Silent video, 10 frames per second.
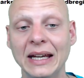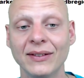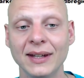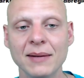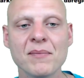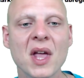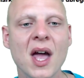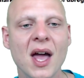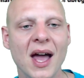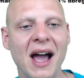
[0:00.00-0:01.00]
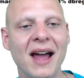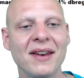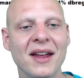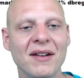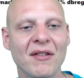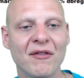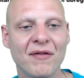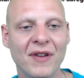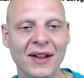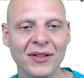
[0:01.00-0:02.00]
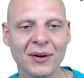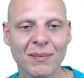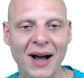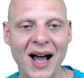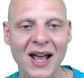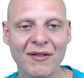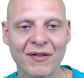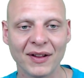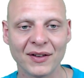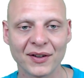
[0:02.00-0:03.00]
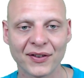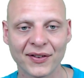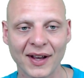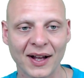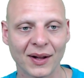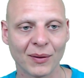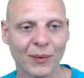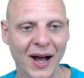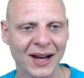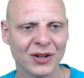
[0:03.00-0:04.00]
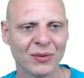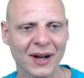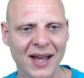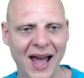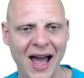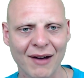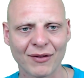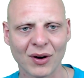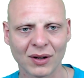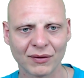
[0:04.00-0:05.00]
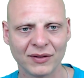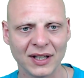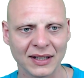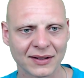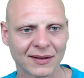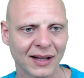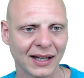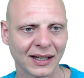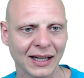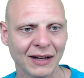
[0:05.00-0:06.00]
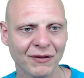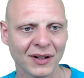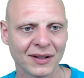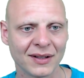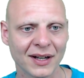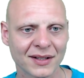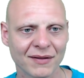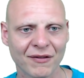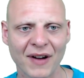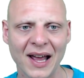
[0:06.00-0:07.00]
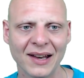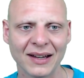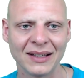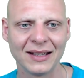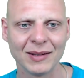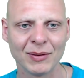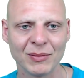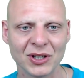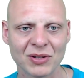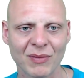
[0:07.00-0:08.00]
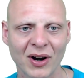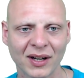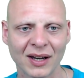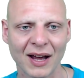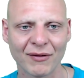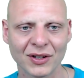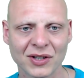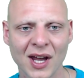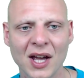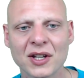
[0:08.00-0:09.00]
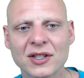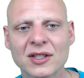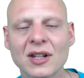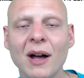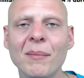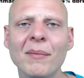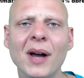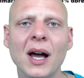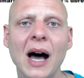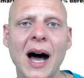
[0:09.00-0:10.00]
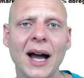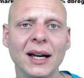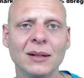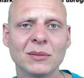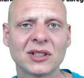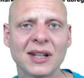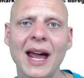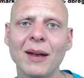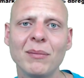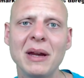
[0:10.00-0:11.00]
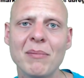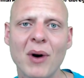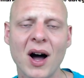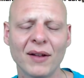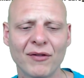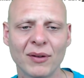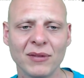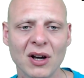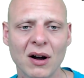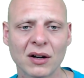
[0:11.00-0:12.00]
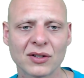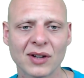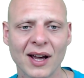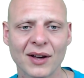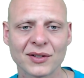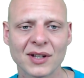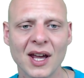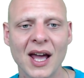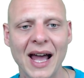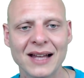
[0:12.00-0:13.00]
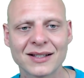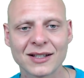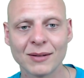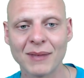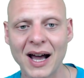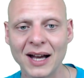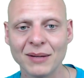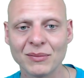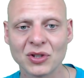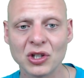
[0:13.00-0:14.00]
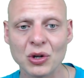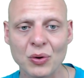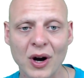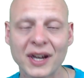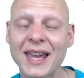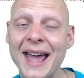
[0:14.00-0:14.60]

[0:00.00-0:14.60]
easy. And then vendor buy, vendor sell. Why do I have all of this? Like if it doesn't find a DB region market average, some items can be bought from the auction house and some items you